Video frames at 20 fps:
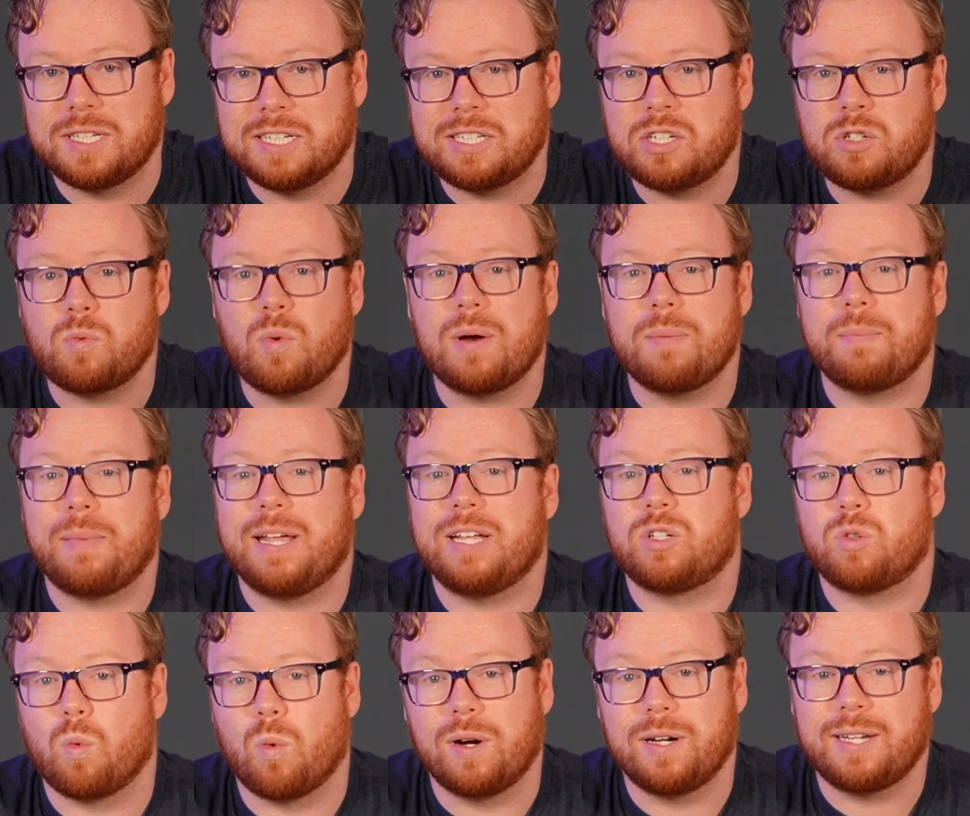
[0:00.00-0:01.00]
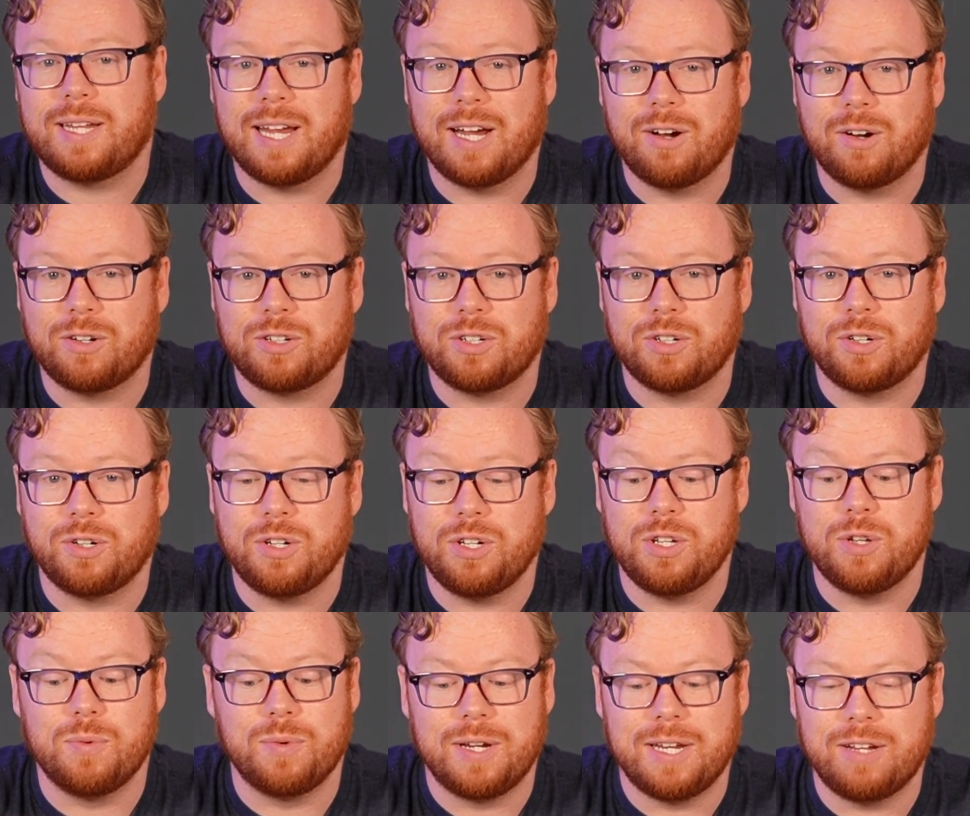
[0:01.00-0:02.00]
This is what makes one character
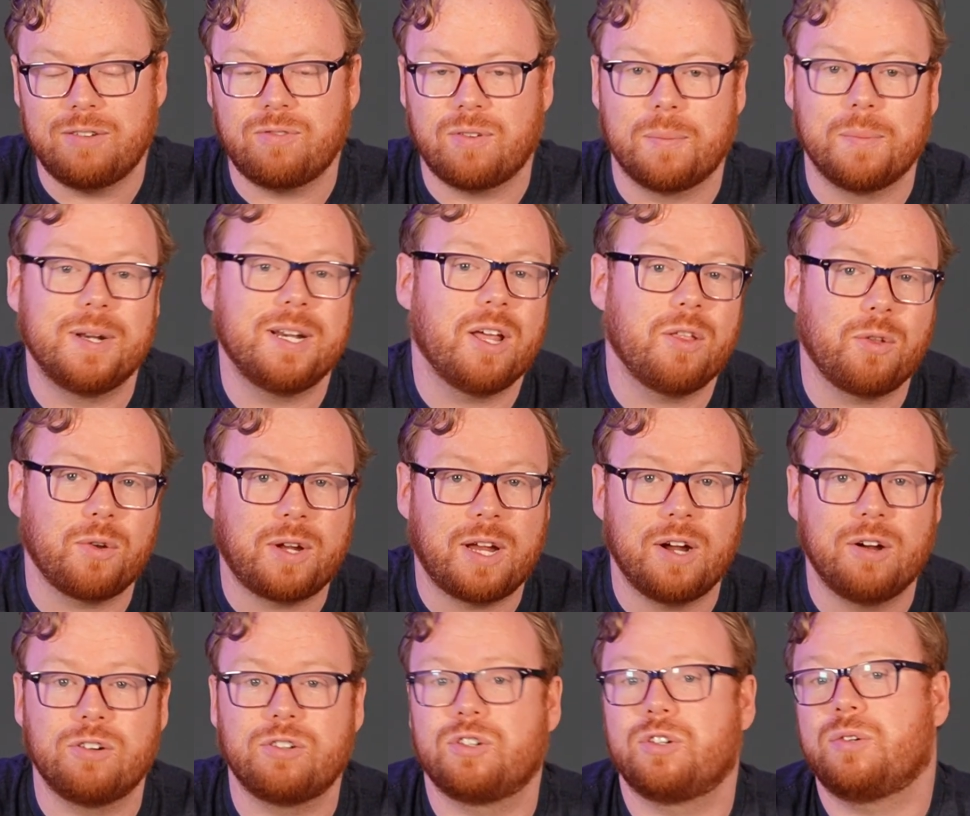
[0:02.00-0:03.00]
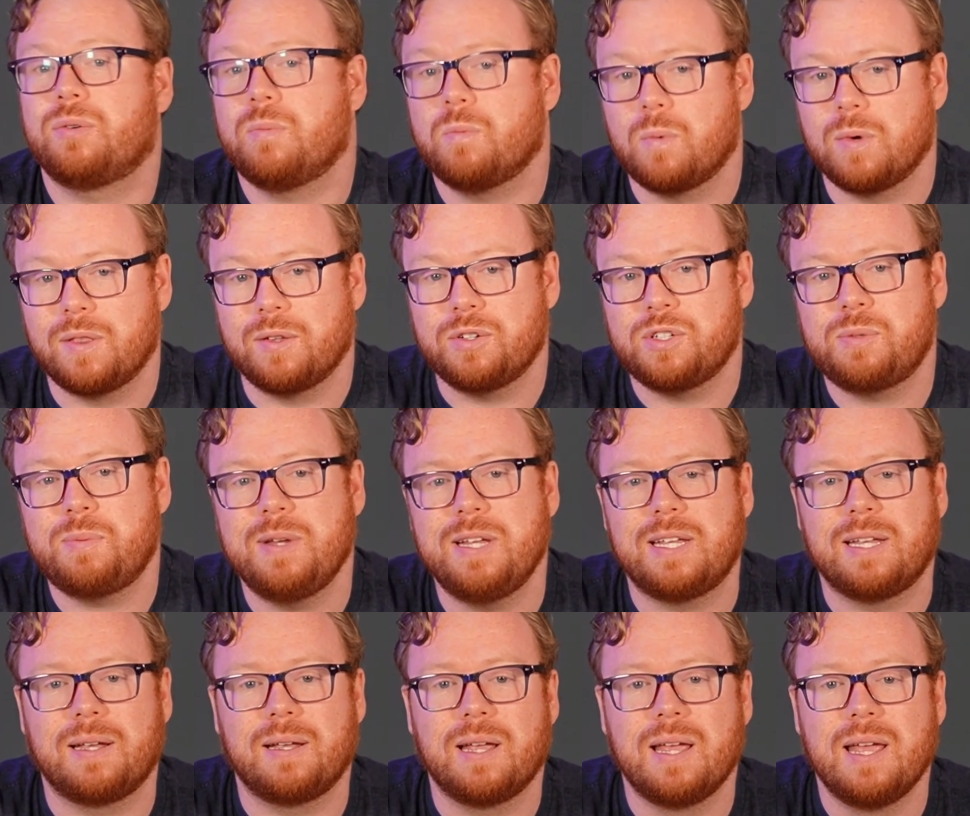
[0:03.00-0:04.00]
unique from another character when they're
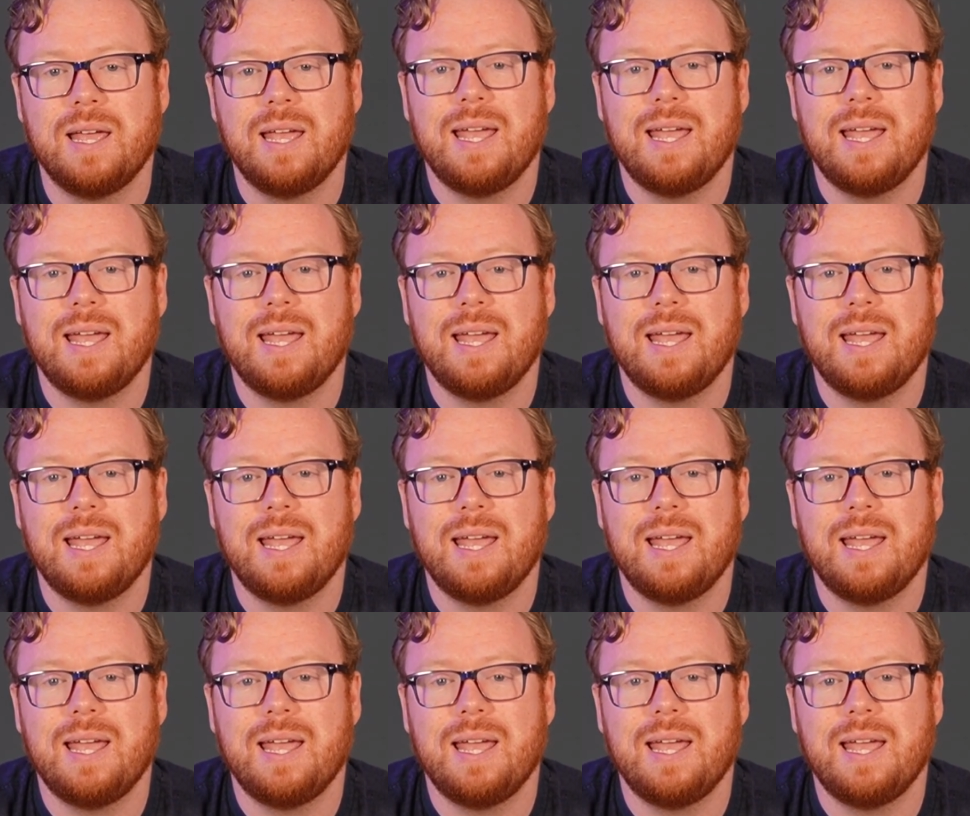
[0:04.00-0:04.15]
speaking.